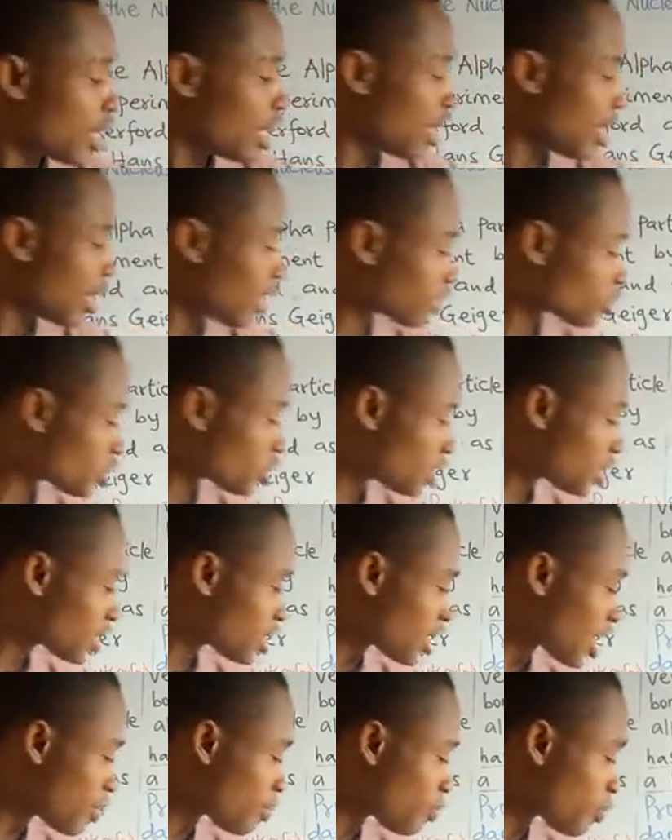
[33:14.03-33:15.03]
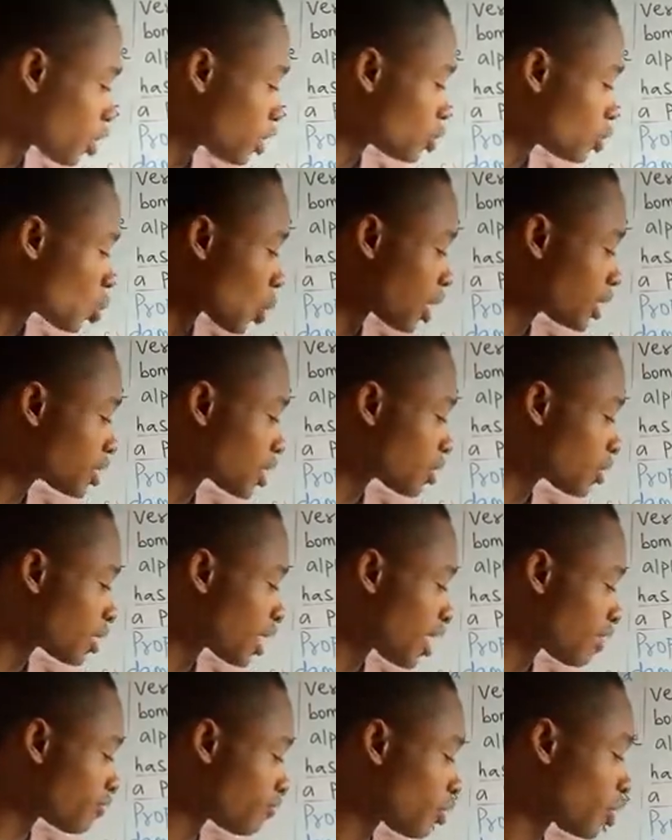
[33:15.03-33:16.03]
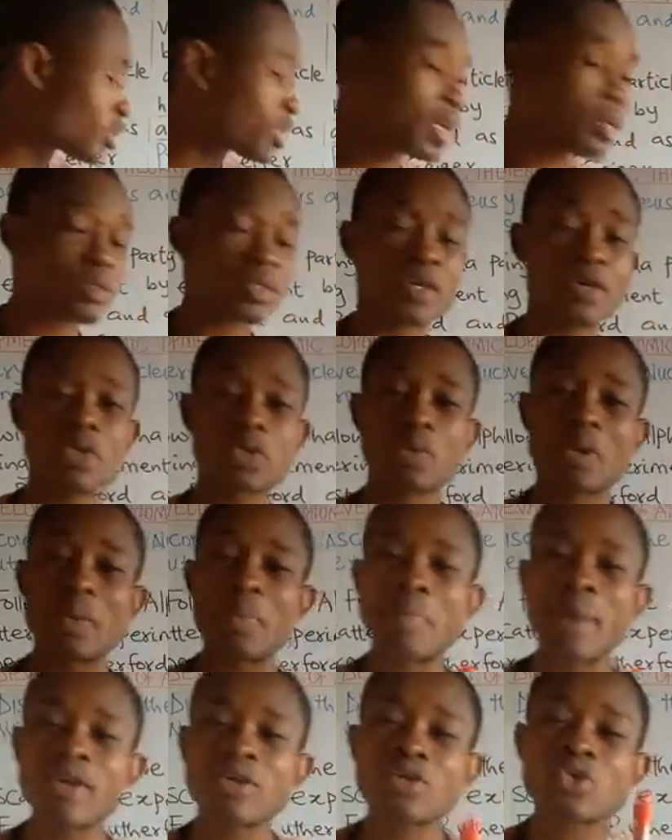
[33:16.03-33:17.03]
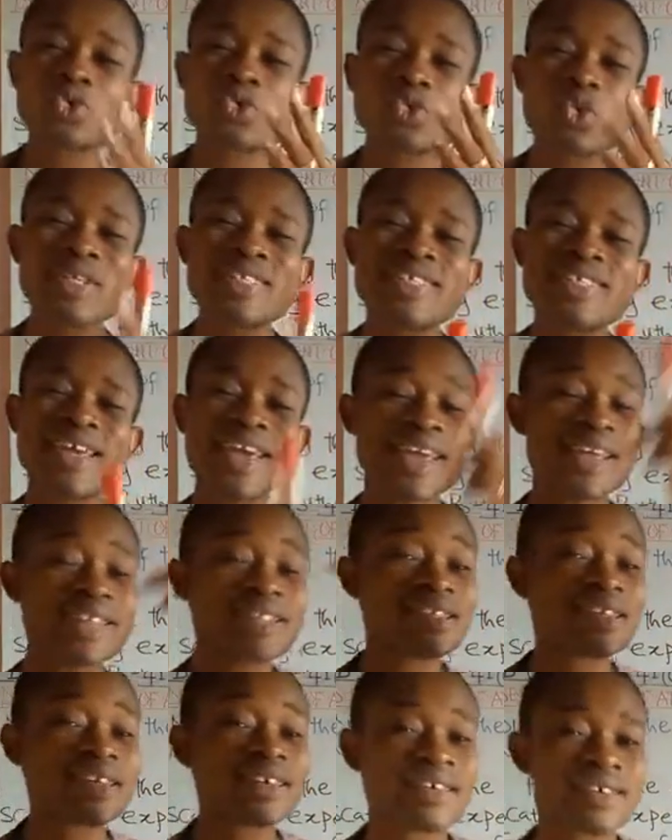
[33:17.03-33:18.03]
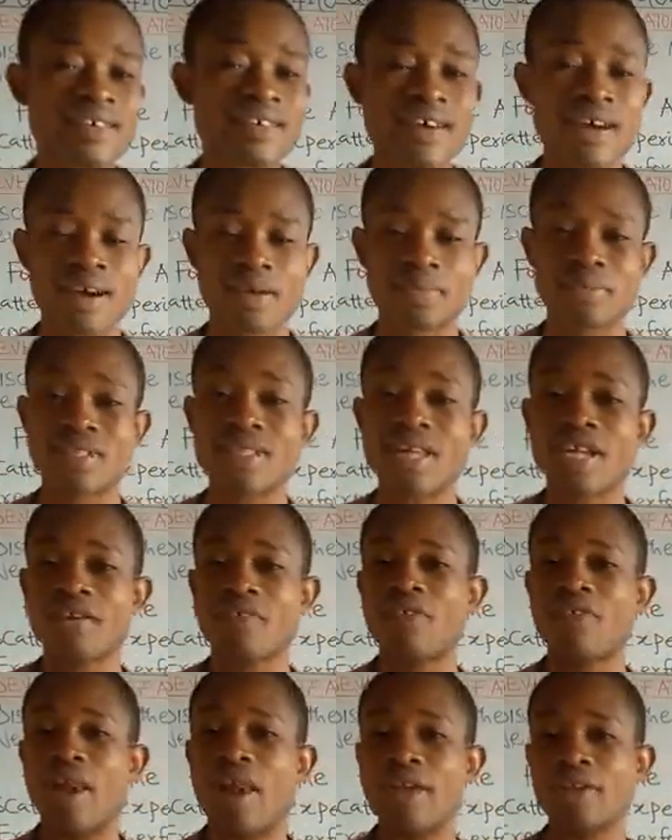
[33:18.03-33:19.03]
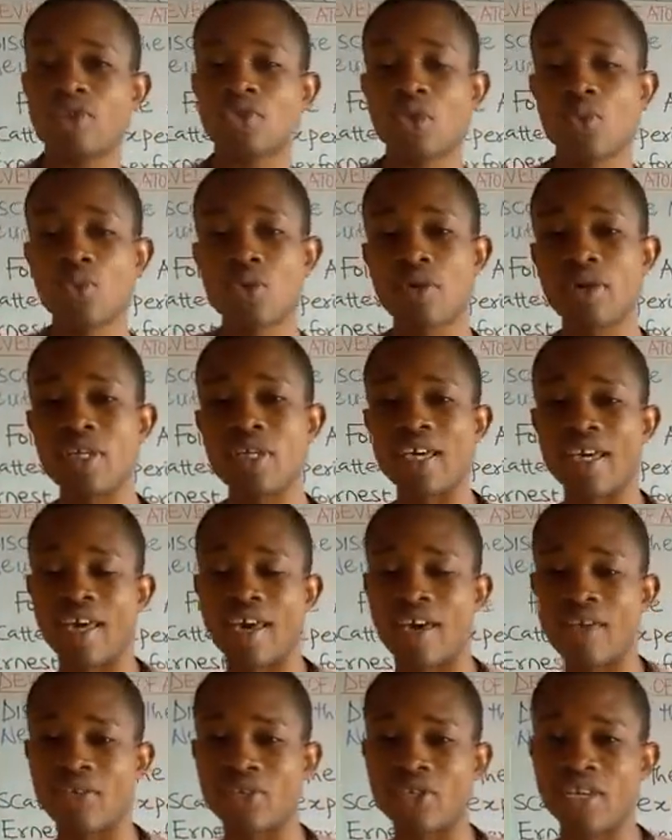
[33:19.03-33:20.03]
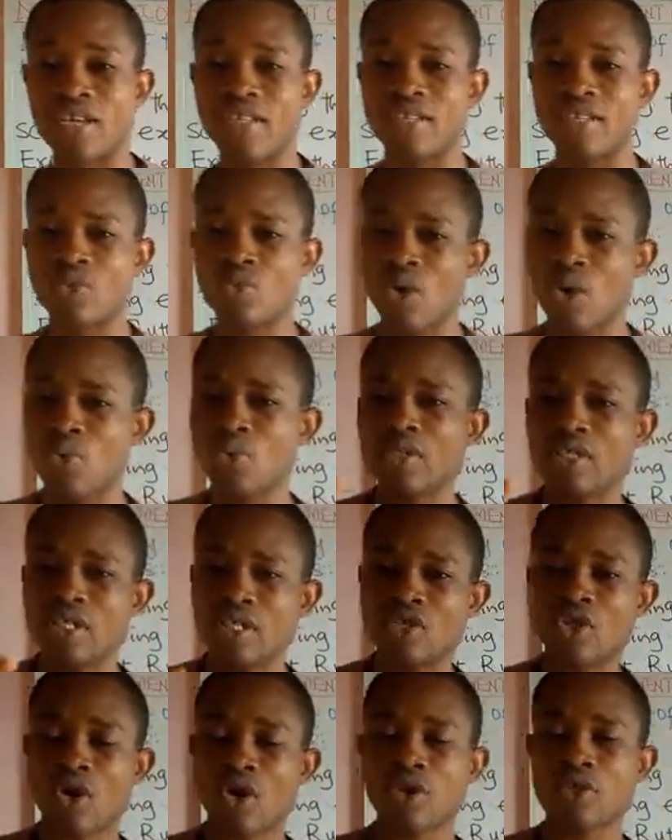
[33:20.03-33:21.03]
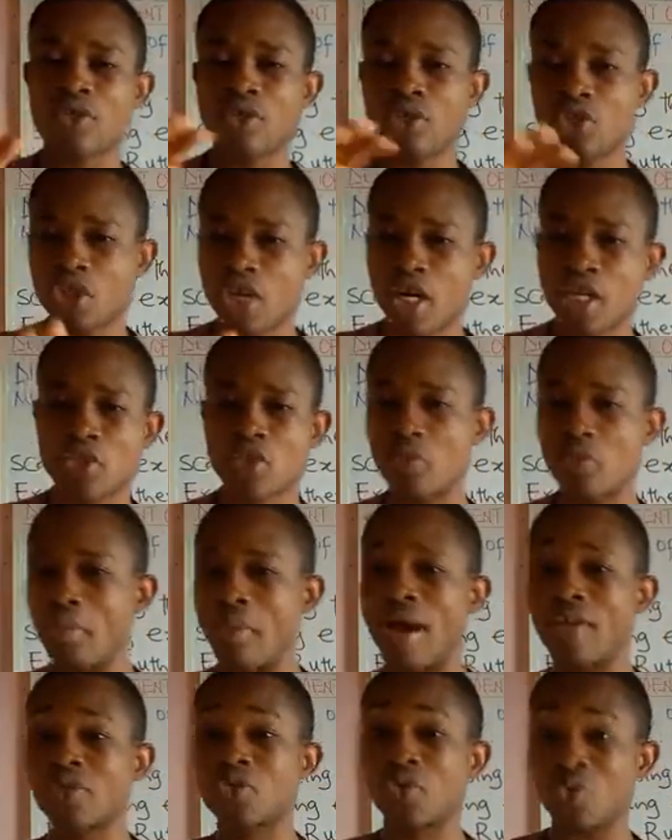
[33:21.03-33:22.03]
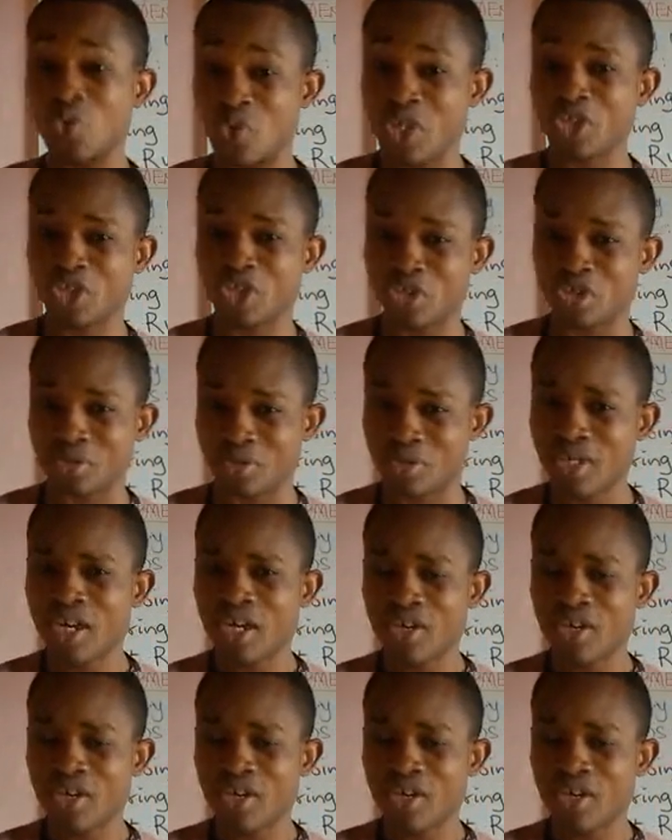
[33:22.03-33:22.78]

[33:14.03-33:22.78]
Electron is 9.1094 times 10 to the power minus 28 grams. That of electron, we already encountered it when we discussed the charge to mass ratio.